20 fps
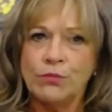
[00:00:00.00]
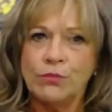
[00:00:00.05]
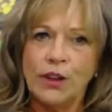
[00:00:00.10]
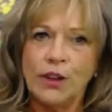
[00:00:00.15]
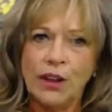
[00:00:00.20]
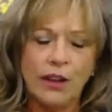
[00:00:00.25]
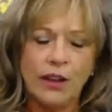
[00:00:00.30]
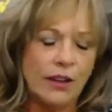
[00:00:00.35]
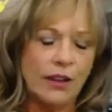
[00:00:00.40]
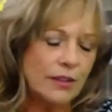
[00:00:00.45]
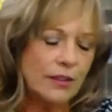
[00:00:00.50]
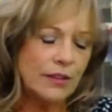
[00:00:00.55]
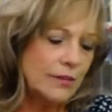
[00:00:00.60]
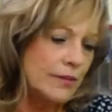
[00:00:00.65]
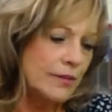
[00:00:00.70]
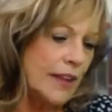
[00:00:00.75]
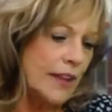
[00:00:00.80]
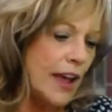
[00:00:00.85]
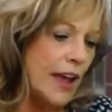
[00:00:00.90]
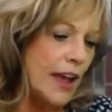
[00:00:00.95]

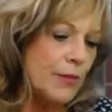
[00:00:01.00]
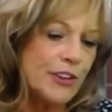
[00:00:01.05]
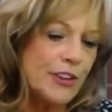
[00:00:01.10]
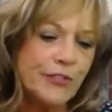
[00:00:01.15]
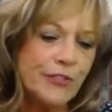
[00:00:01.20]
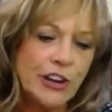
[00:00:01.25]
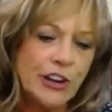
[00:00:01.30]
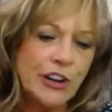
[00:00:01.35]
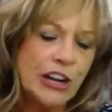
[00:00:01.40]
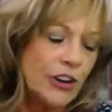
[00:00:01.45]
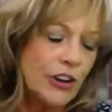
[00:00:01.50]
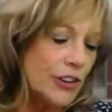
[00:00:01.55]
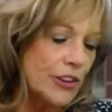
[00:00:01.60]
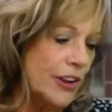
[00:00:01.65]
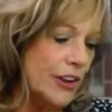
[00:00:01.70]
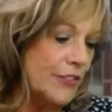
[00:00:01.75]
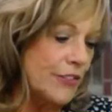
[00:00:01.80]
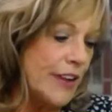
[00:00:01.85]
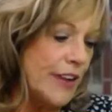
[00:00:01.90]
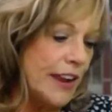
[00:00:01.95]
atmosphere here in
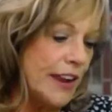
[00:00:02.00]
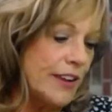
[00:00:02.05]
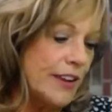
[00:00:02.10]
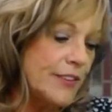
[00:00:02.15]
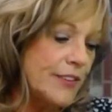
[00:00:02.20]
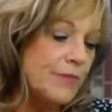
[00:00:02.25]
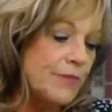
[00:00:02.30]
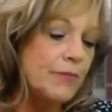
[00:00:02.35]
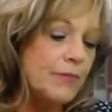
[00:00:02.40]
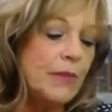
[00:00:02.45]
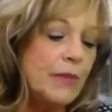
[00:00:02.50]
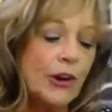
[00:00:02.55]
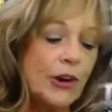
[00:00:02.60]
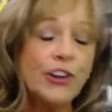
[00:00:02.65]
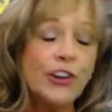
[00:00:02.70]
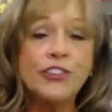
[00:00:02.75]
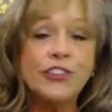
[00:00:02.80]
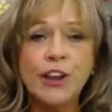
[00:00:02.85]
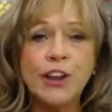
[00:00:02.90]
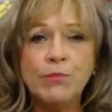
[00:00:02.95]
Las Vegas,
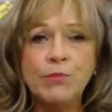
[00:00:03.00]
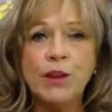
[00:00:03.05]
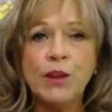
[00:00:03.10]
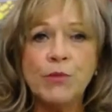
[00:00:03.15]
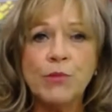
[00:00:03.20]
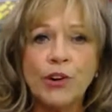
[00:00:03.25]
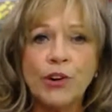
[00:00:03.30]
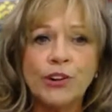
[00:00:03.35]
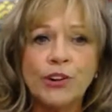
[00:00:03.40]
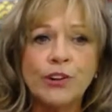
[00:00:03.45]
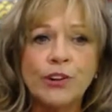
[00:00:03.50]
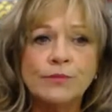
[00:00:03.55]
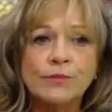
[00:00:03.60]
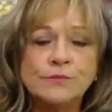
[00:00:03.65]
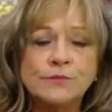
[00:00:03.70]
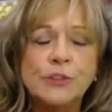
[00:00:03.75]
Marriage Can Be Murder,